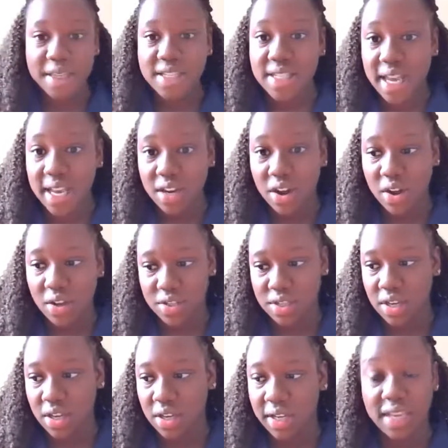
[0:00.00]
say an
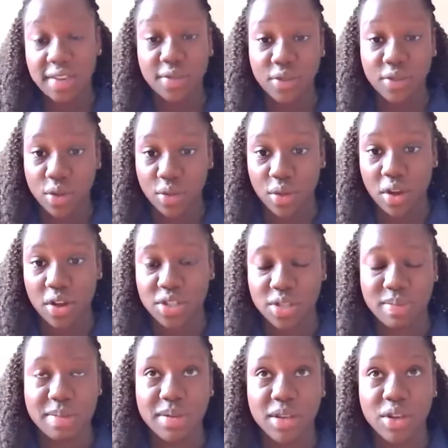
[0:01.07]
answer, even though the answer
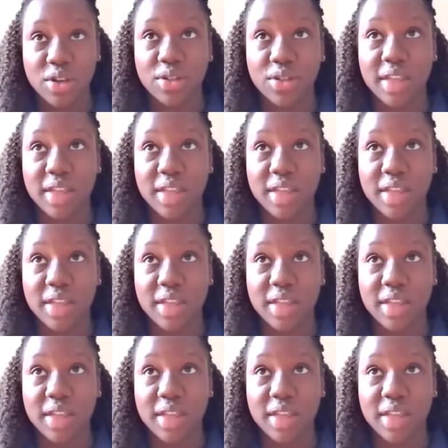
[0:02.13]
may be good.